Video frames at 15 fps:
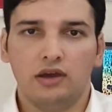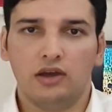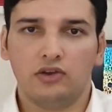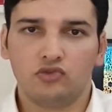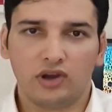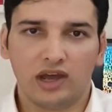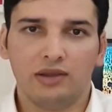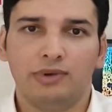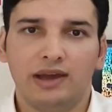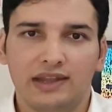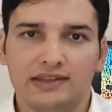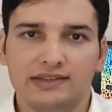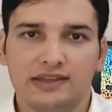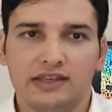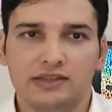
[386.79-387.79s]
A trial
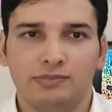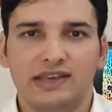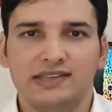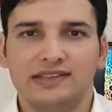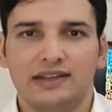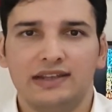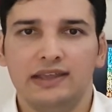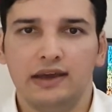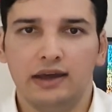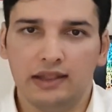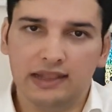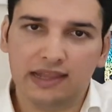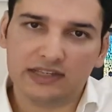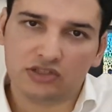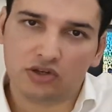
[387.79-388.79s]
balance is basically a
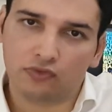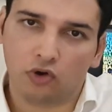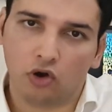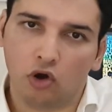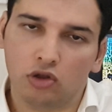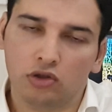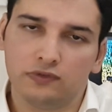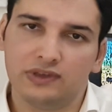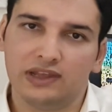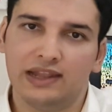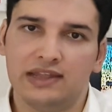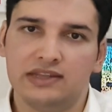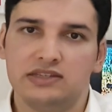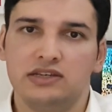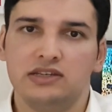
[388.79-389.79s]
list of all of your
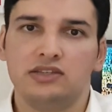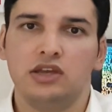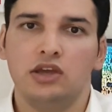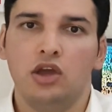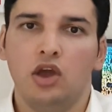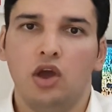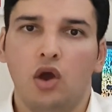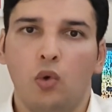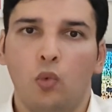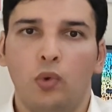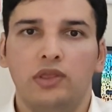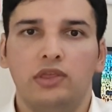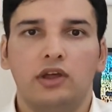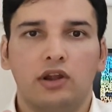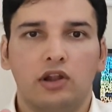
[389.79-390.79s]
ledgers
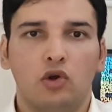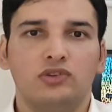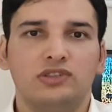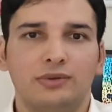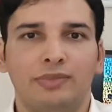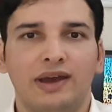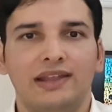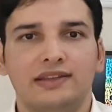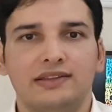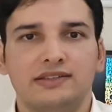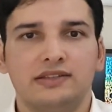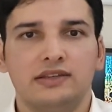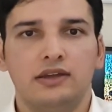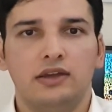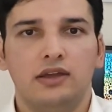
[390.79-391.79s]
with the closing
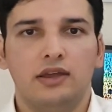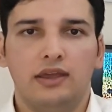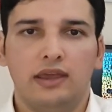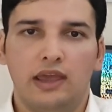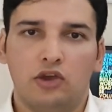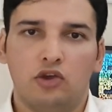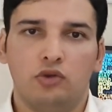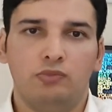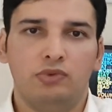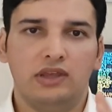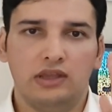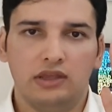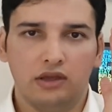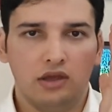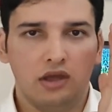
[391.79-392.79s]
balance. It could
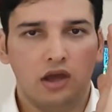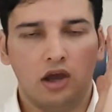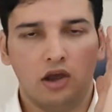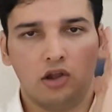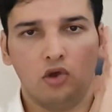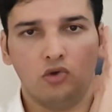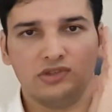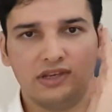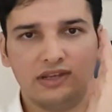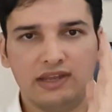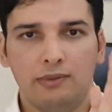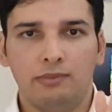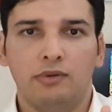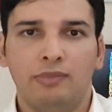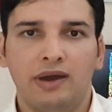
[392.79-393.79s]
be a closing
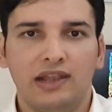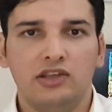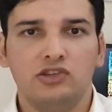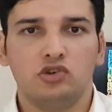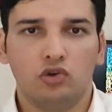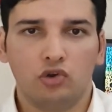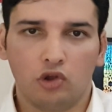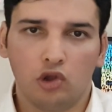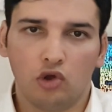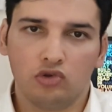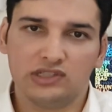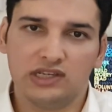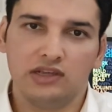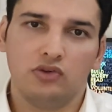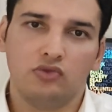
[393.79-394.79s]
debit balance or a
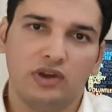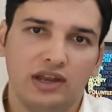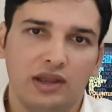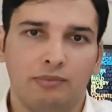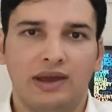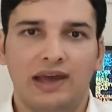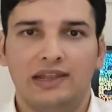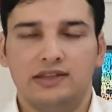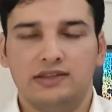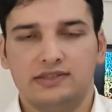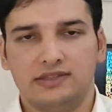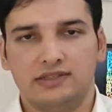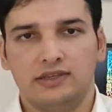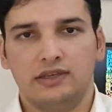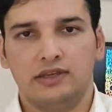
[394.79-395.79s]
closing credit
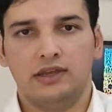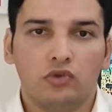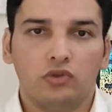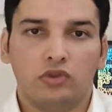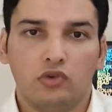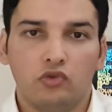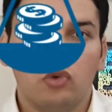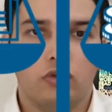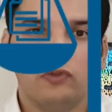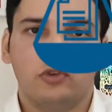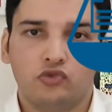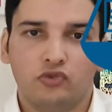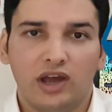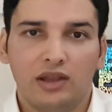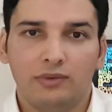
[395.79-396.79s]
balance. The rule for
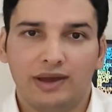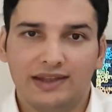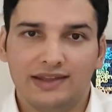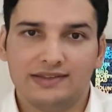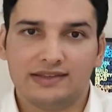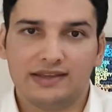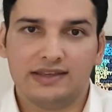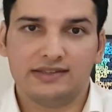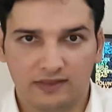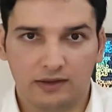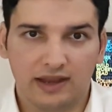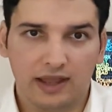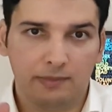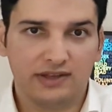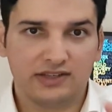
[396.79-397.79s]
trial balance is the
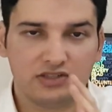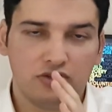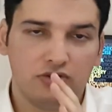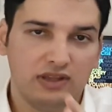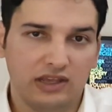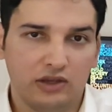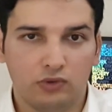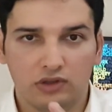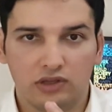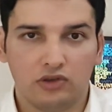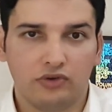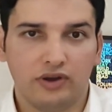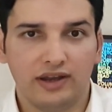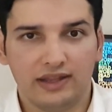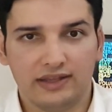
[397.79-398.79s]
debits should equal the
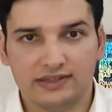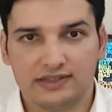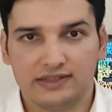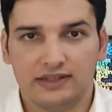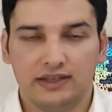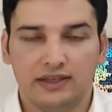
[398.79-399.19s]
credits.